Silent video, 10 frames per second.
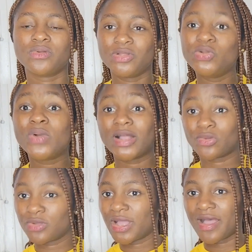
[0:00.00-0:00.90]
look at
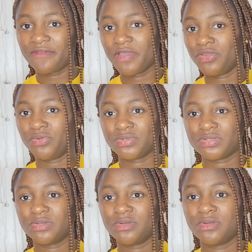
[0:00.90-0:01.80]
other
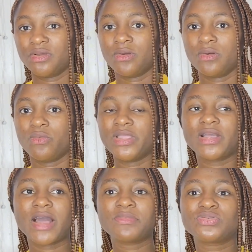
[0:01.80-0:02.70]
avenues. When
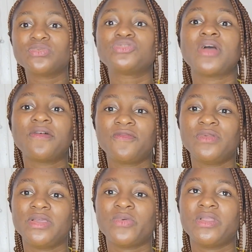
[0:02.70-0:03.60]
it comes to
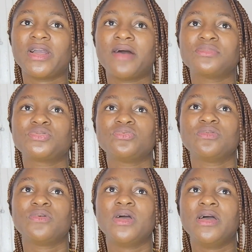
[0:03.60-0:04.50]
traveling, when it comes
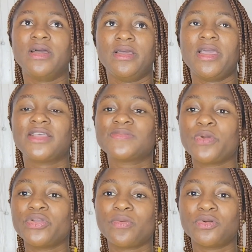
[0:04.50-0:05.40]
to
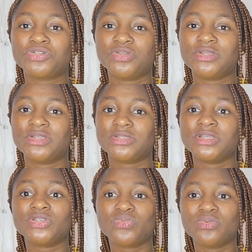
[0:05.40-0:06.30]
exploring opportunities,
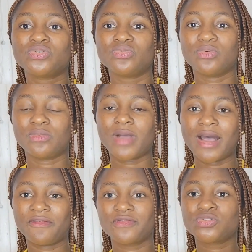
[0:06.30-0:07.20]
it's good to
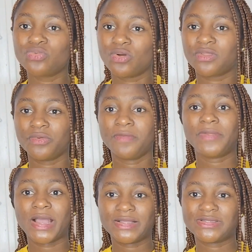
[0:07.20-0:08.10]
have 2 or 3
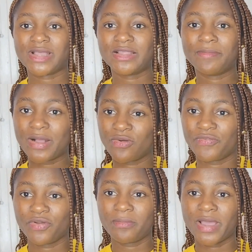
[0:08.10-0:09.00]
plans at the back
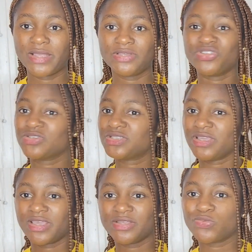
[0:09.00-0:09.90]
of your mind, just
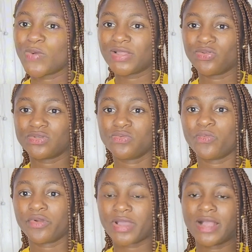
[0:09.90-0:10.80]
in case one doesn't
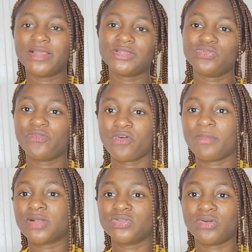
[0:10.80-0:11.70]
work. At least you fall
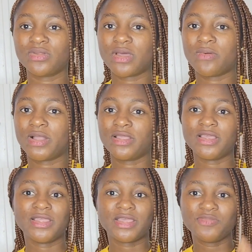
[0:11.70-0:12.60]
back to the other one.
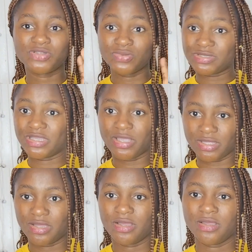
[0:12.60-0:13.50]
It keeps you sane.